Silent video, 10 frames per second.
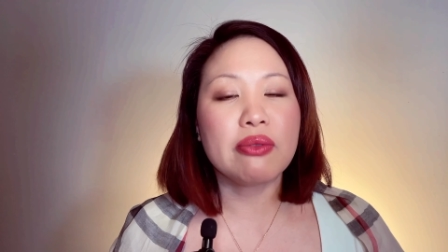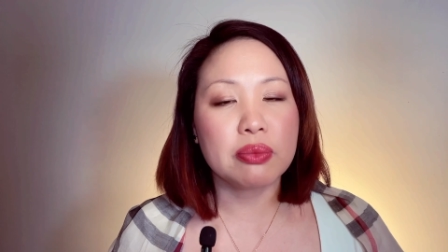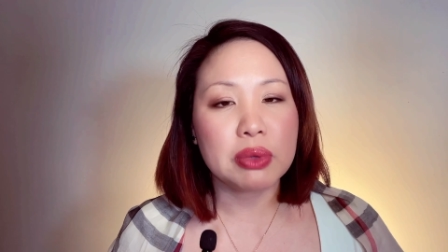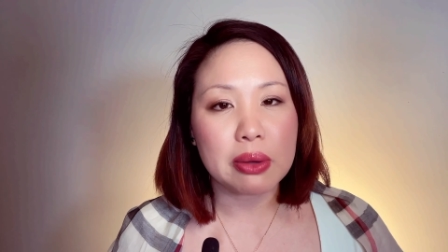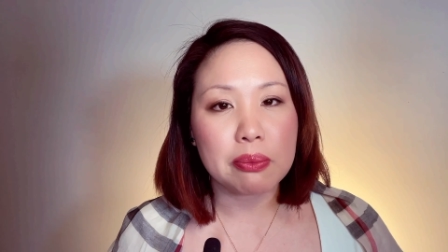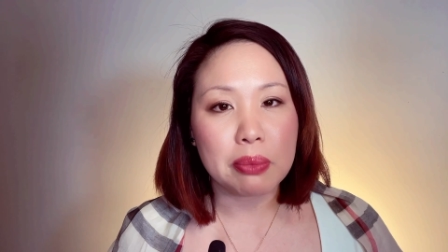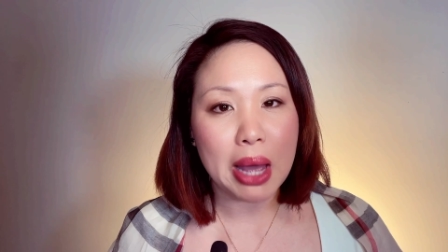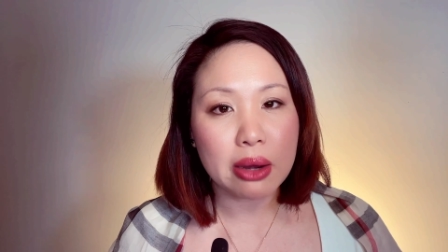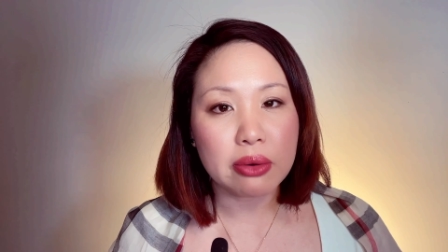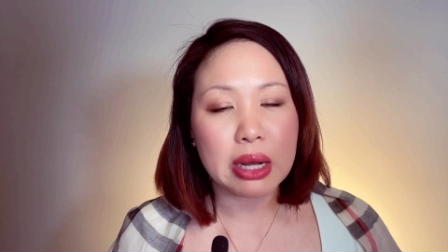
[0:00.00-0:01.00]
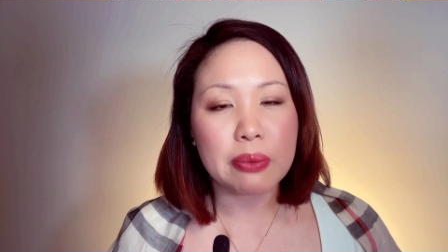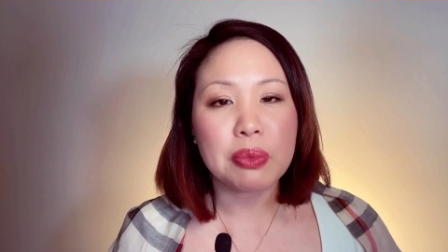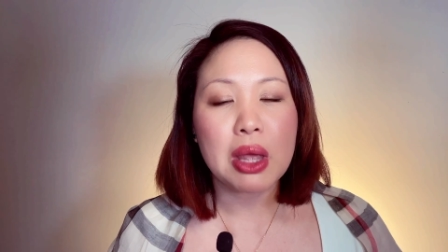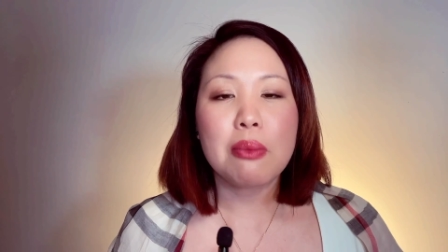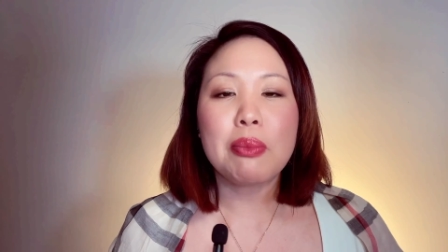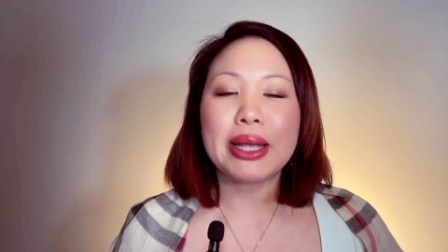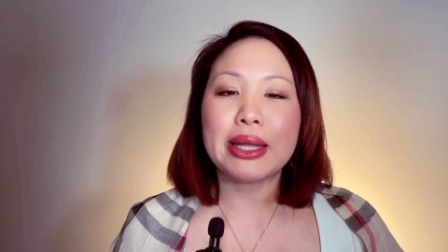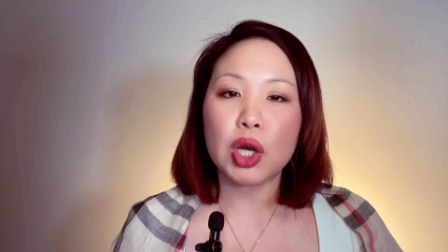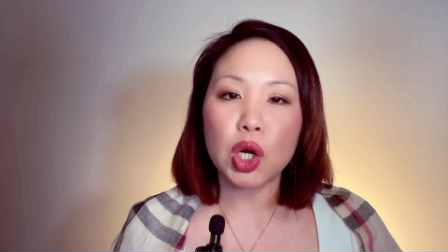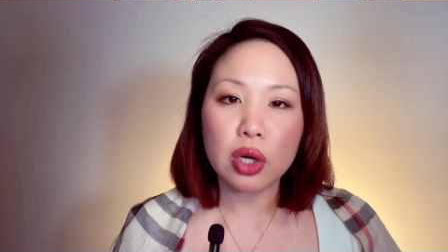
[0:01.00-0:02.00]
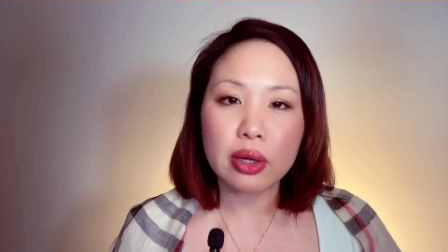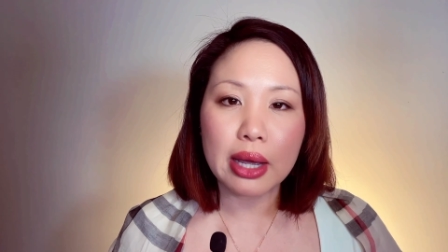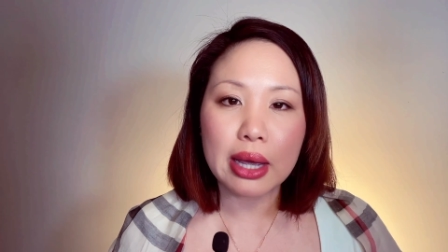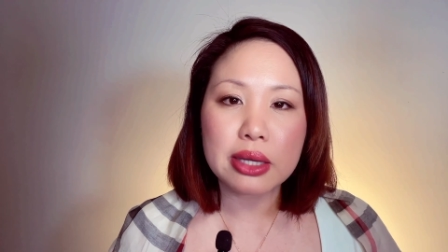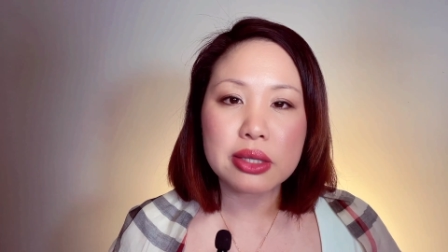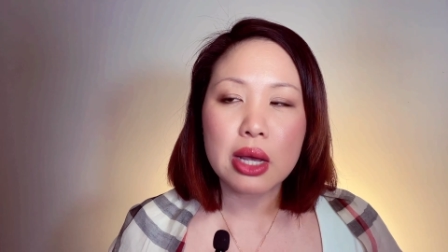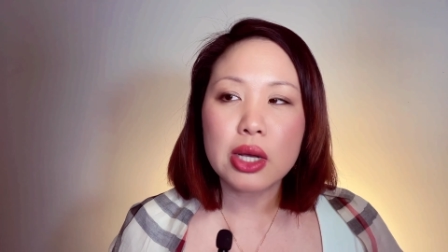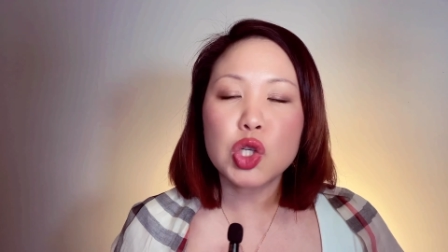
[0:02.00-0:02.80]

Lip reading: from the background, but in her case,